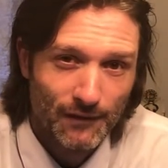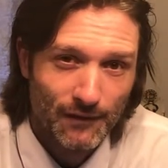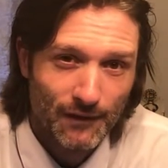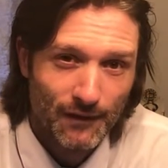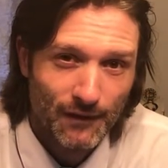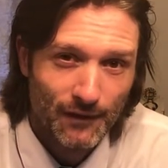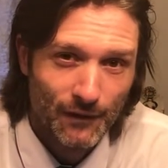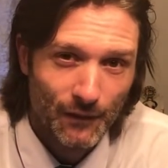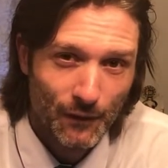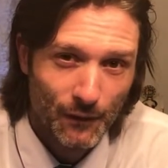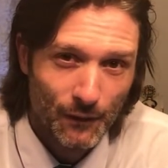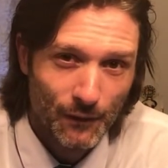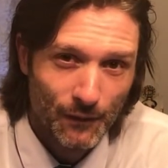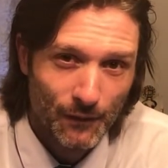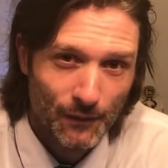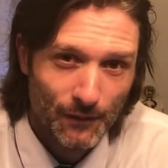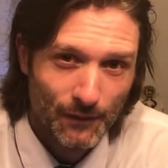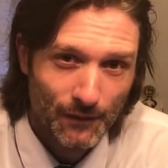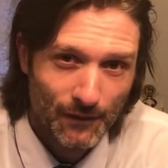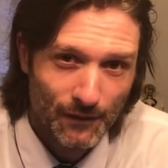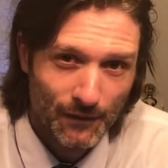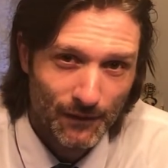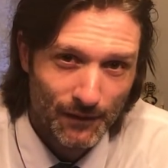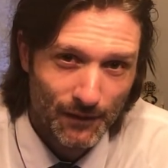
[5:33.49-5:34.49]
So
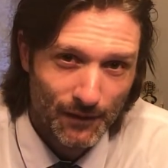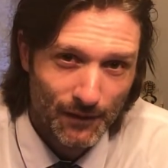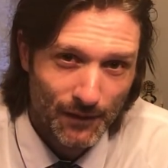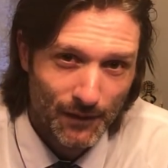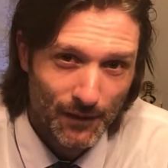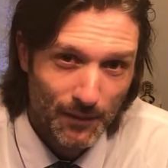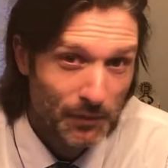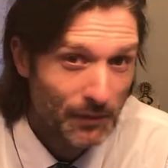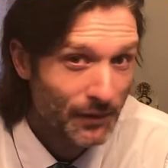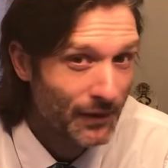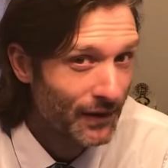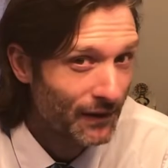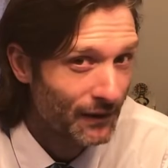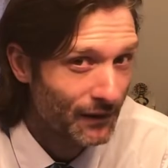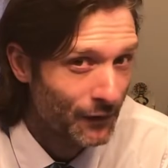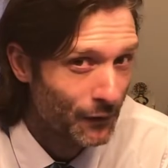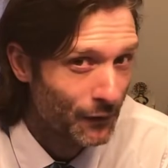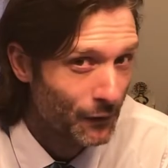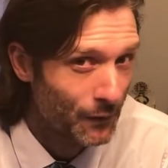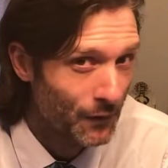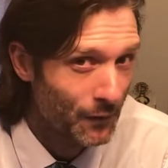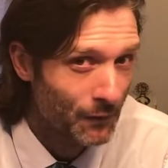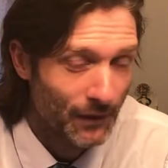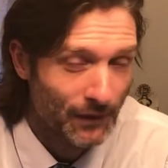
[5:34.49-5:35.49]
the police
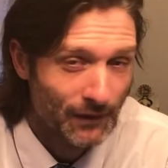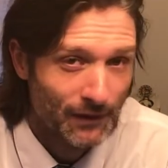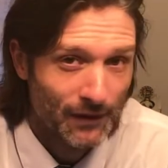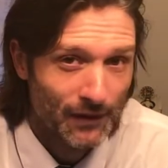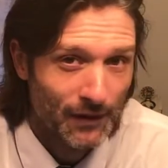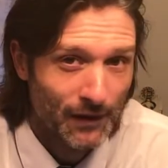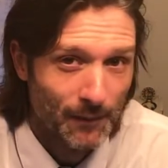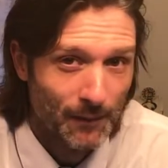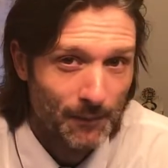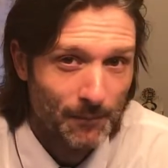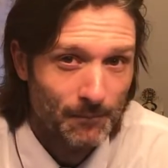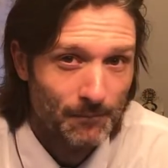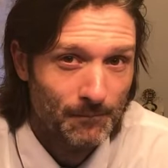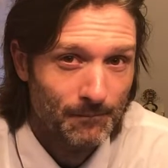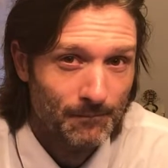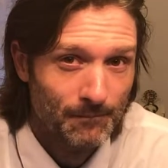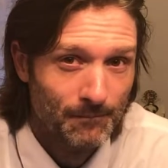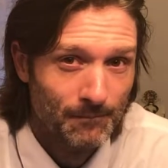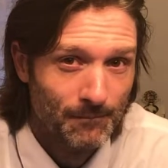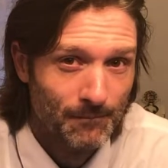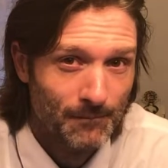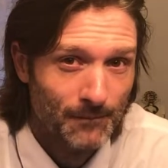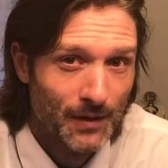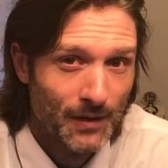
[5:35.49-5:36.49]
knew it wasn't him,
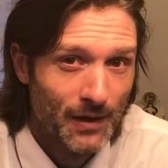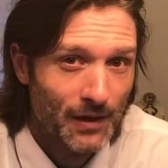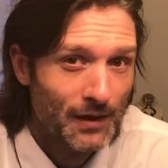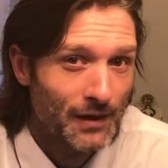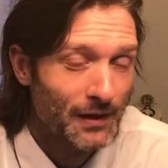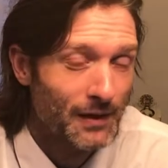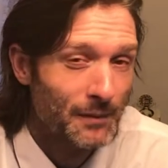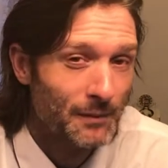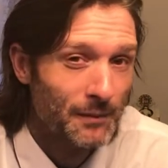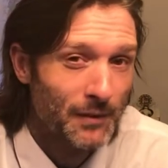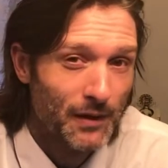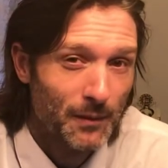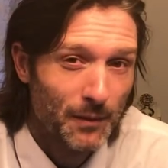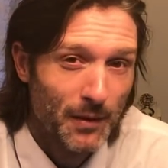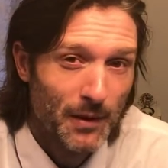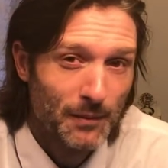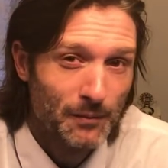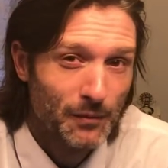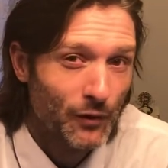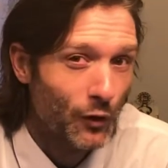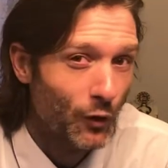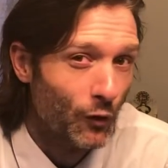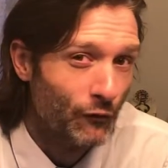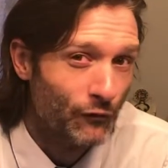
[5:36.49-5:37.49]
but the people
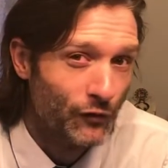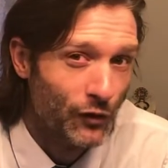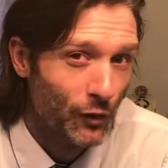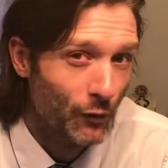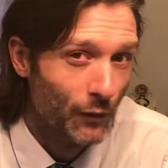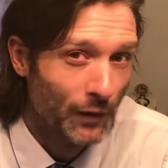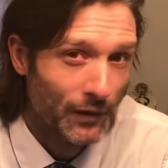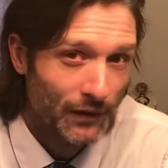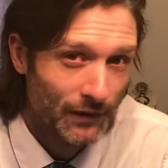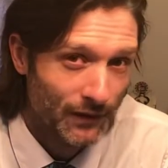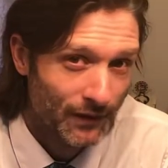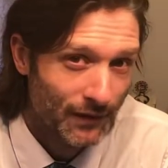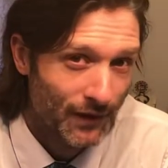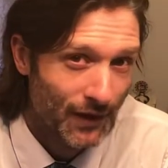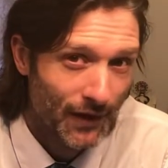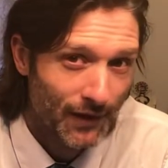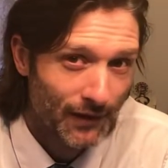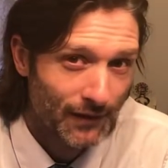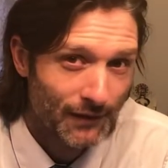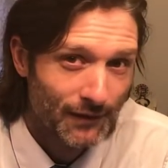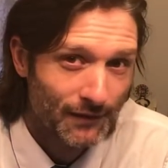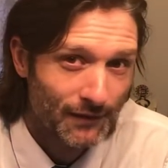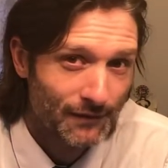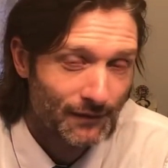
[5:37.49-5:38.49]
at home viewing did
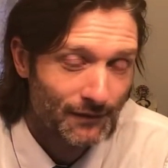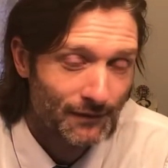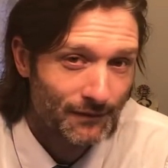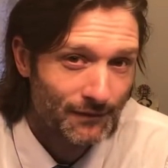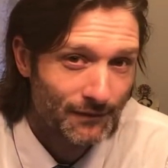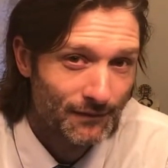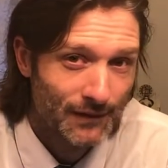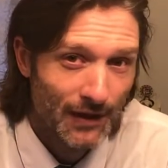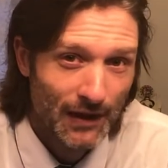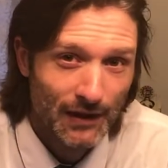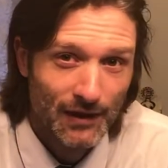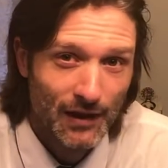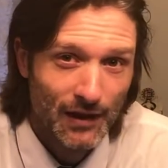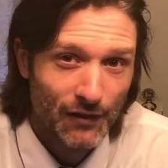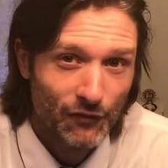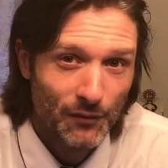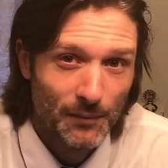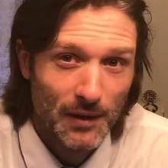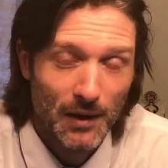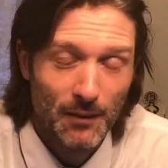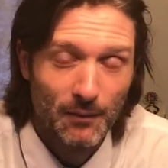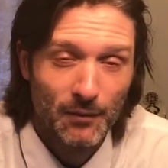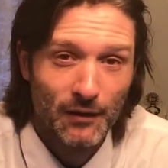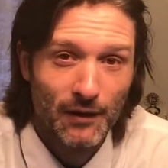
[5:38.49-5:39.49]
not. They'd never
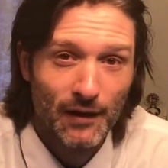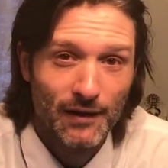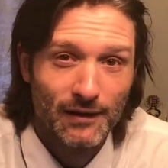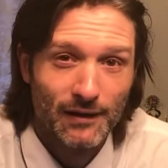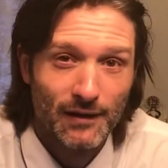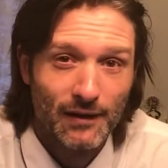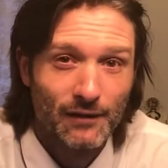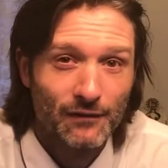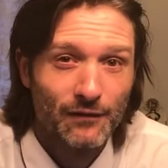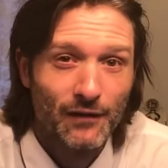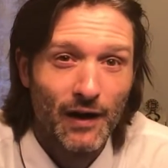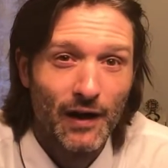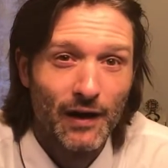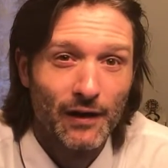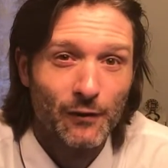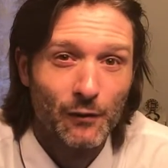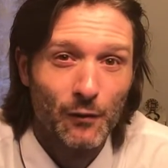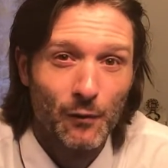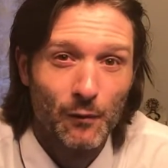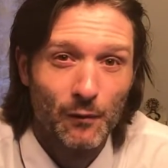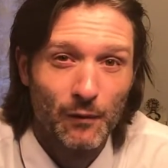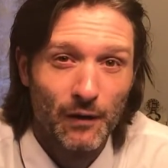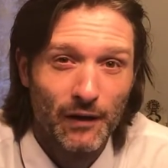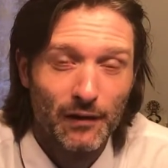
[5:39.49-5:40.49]
be able to identify who
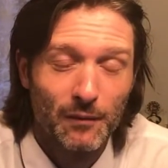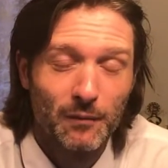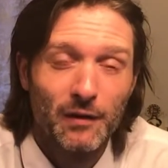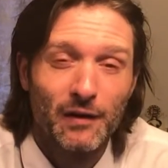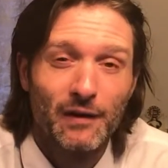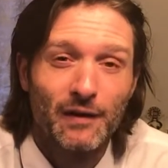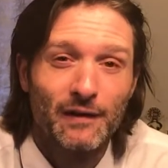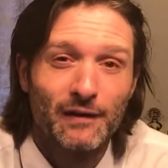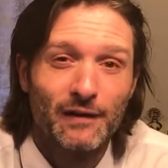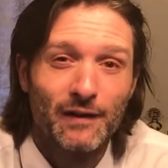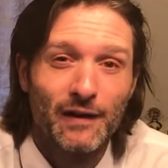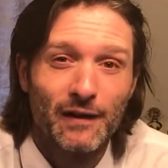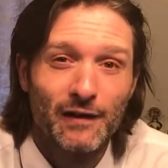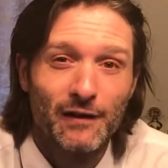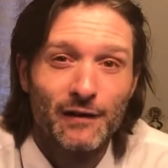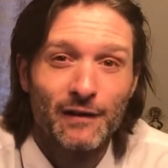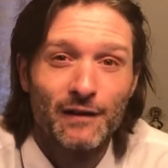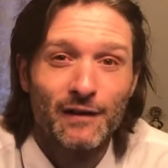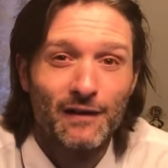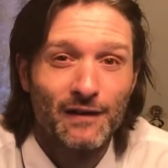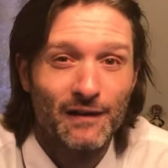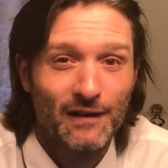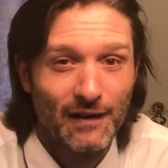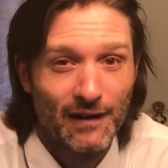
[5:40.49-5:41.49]
it was because they couldn't
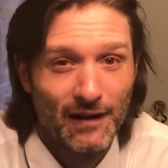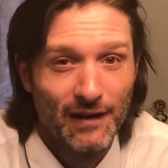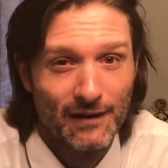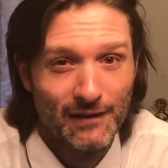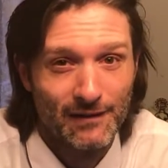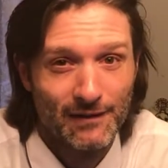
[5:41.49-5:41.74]
see.